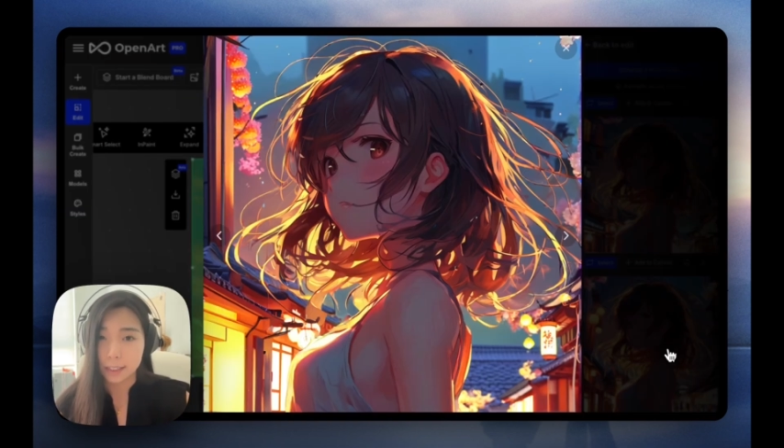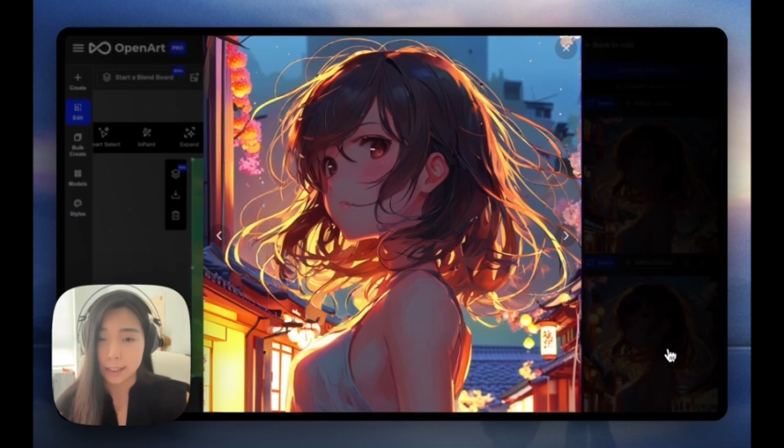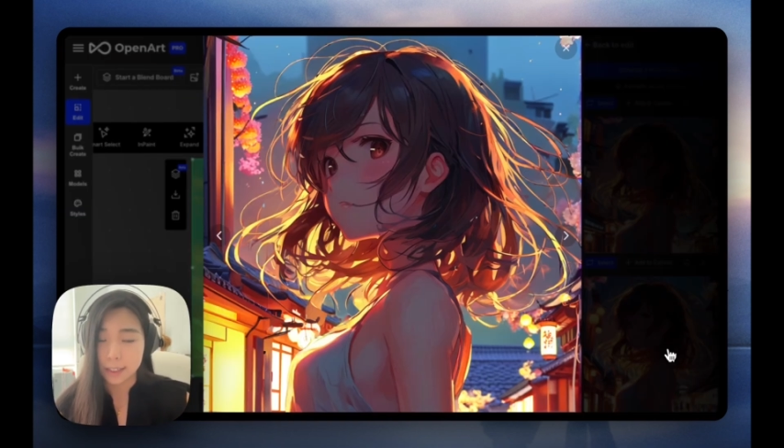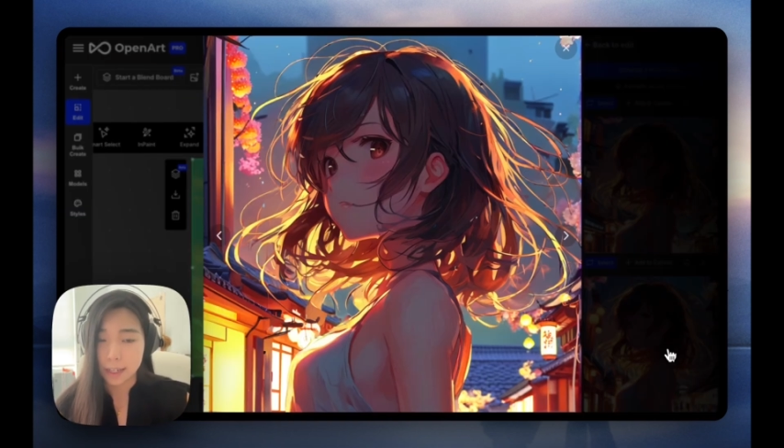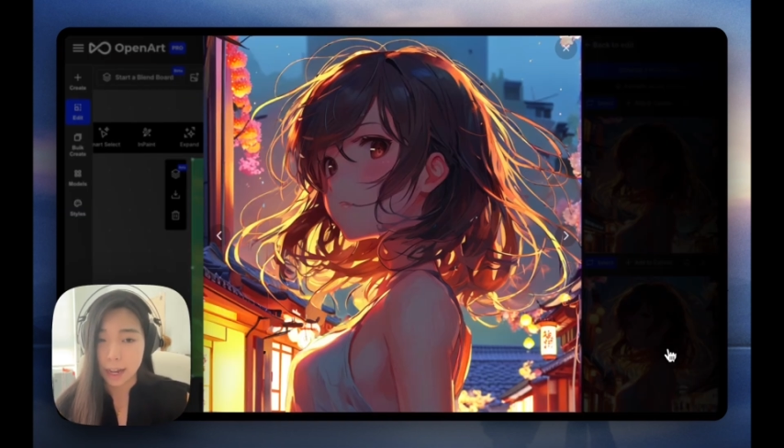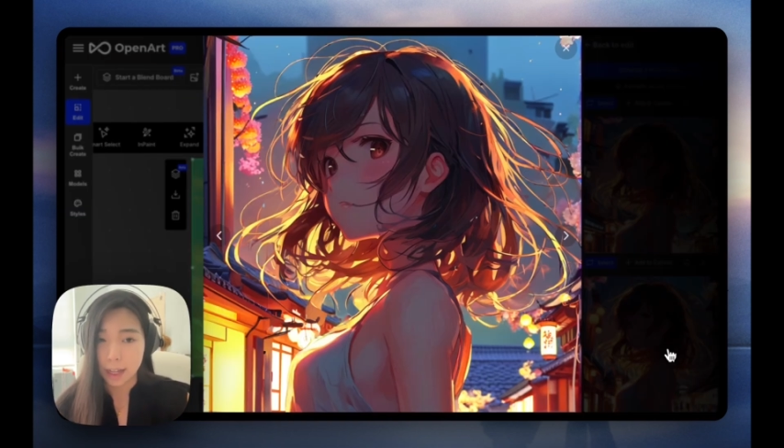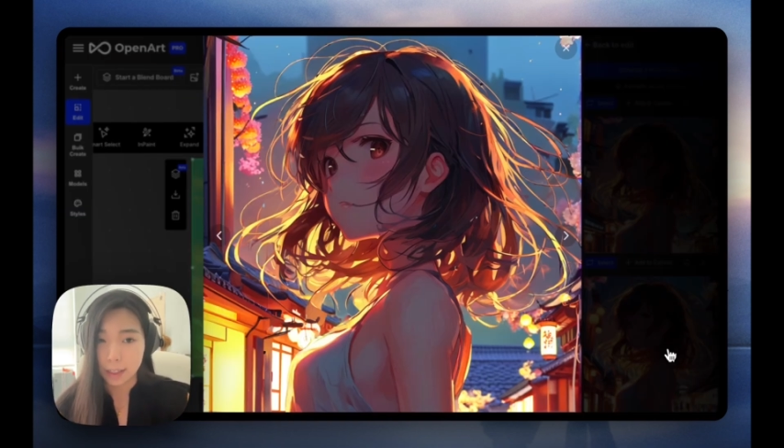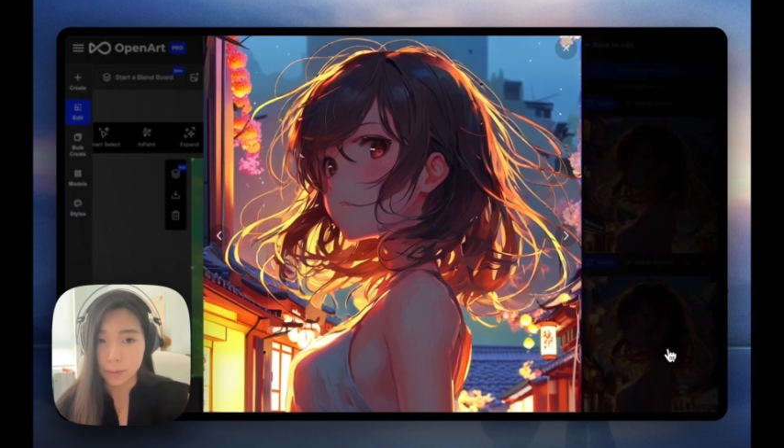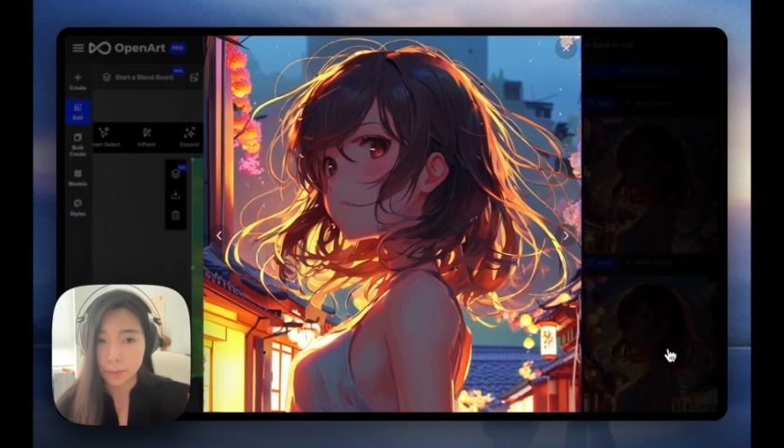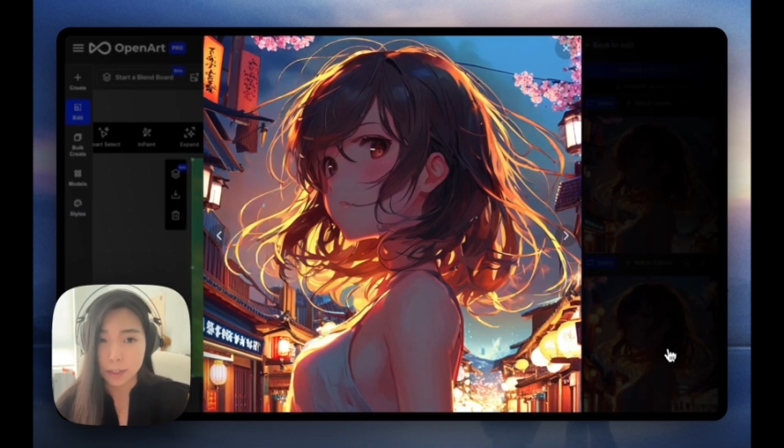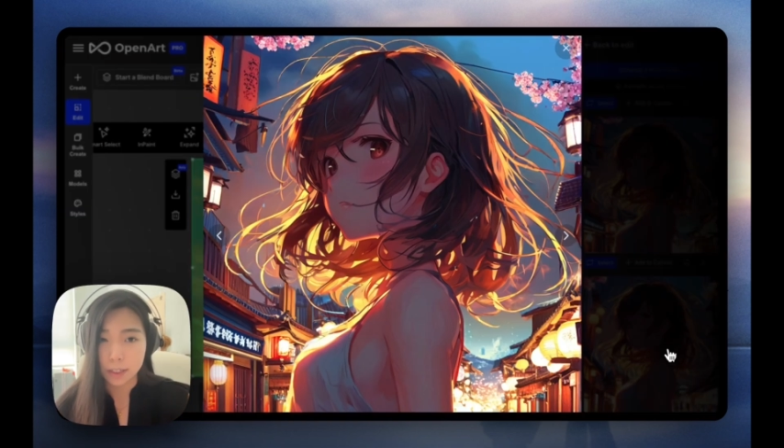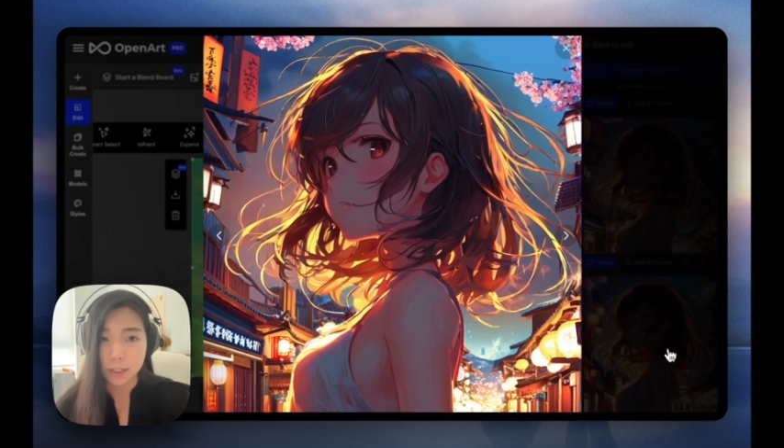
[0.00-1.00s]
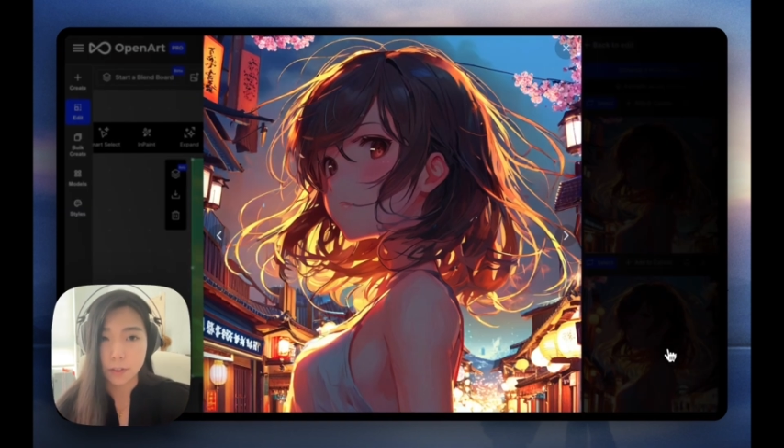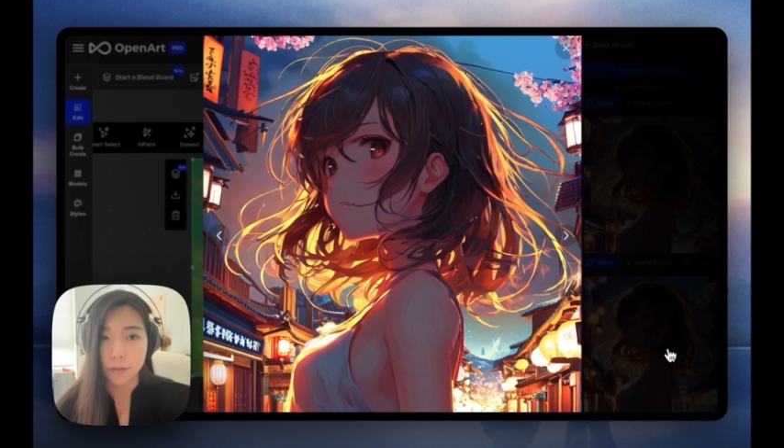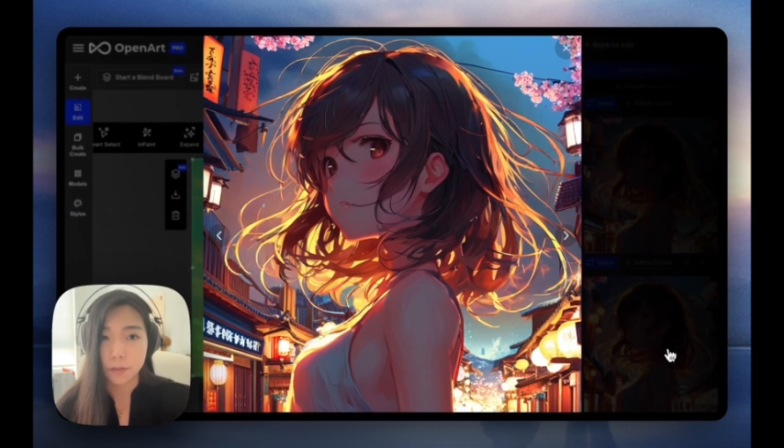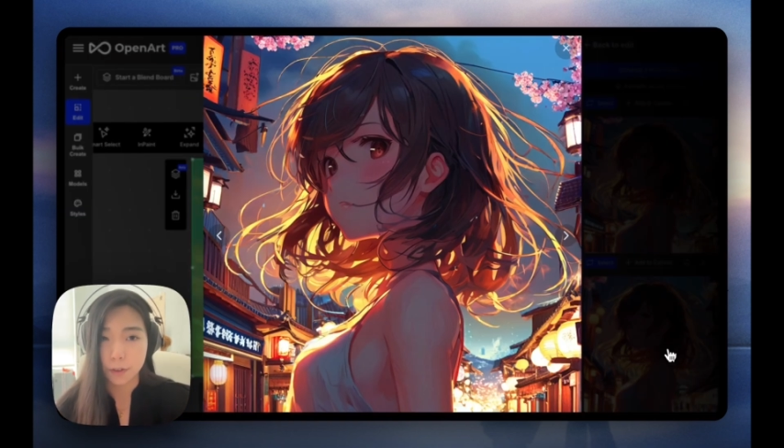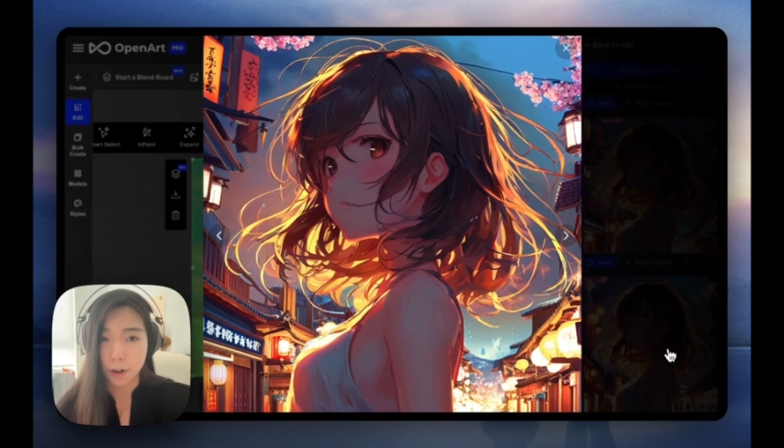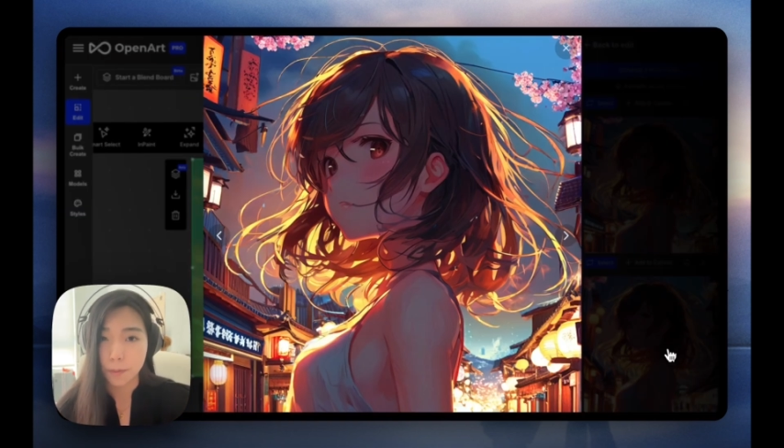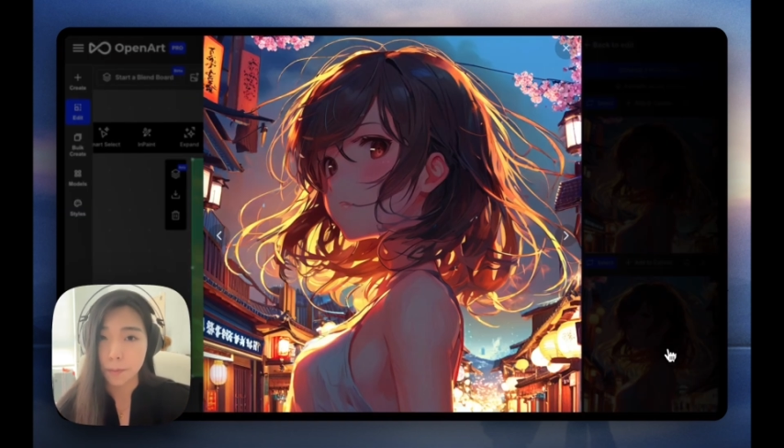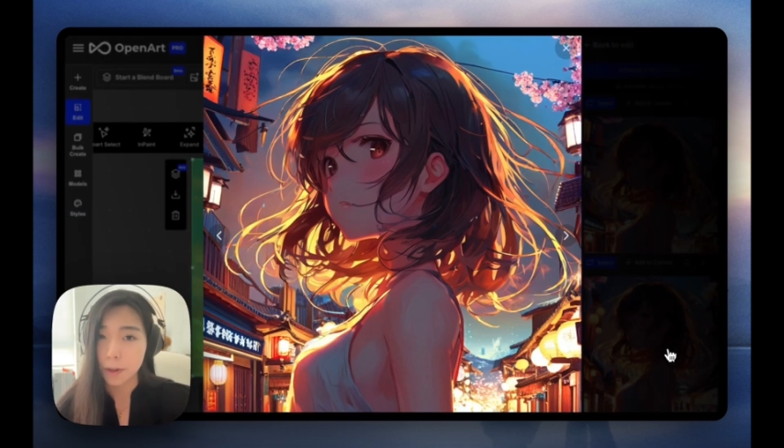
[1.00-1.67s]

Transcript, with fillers: these elements from